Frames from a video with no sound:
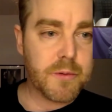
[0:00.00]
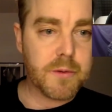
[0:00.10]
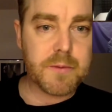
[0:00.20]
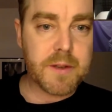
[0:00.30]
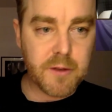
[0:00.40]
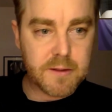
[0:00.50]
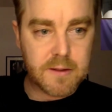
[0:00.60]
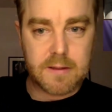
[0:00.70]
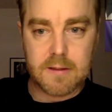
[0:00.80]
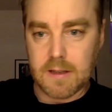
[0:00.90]

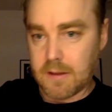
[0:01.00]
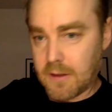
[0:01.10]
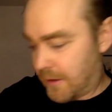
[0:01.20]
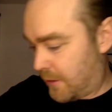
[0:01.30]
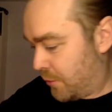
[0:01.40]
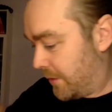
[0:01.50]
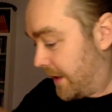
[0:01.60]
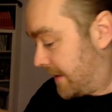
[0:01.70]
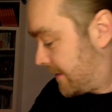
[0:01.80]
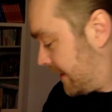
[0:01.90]
differences in who
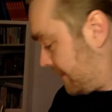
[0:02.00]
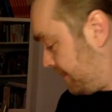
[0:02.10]
released it.